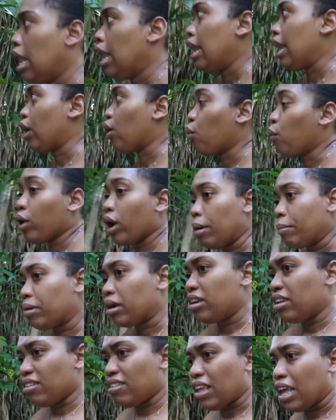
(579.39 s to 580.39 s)
like, where I'm
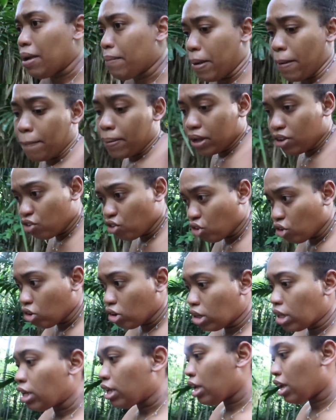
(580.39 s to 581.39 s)
gonna take my pictures,